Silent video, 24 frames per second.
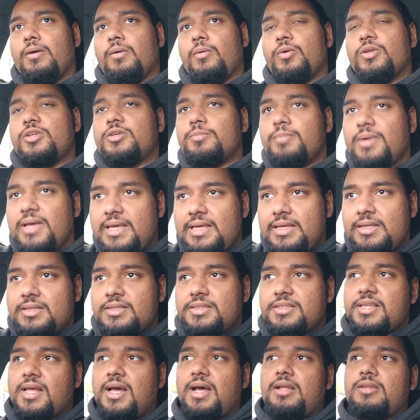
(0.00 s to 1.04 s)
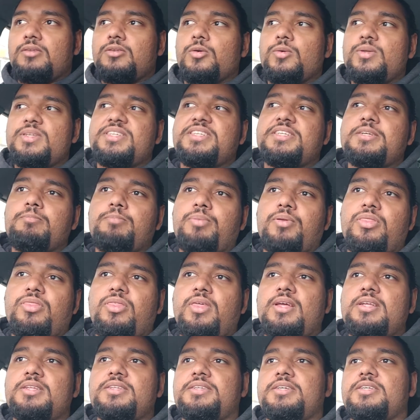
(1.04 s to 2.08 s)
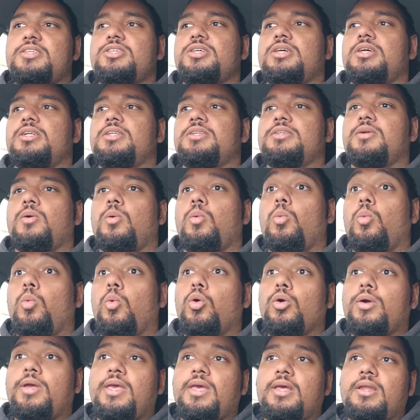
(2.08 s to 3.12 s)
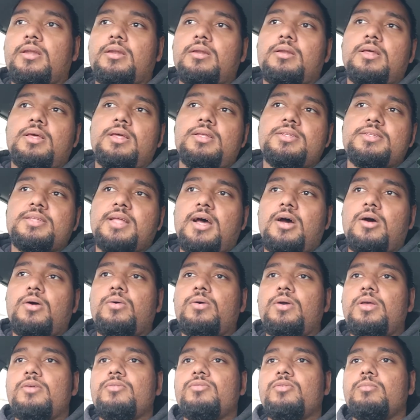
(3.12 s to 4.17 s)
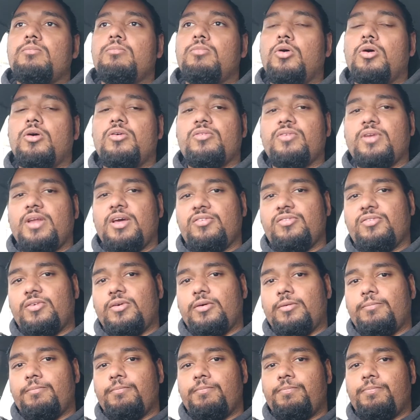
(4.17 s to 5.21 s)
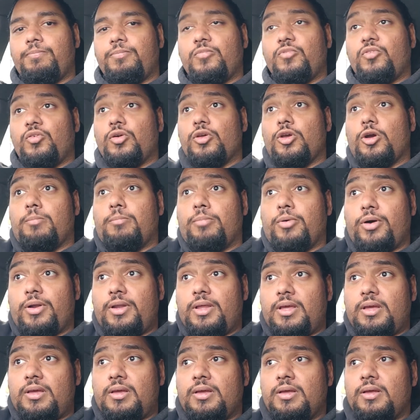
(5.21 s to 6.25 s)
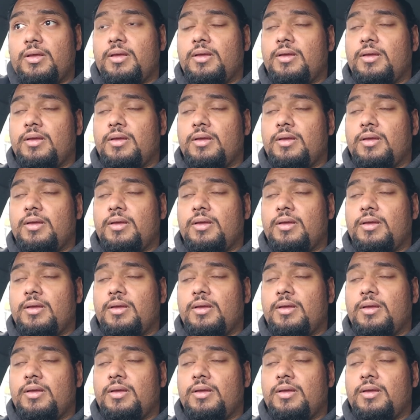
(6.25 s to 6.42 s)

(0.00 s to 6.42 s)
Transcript: Which means that doing simple things such as walking is now even more of an effort for your body.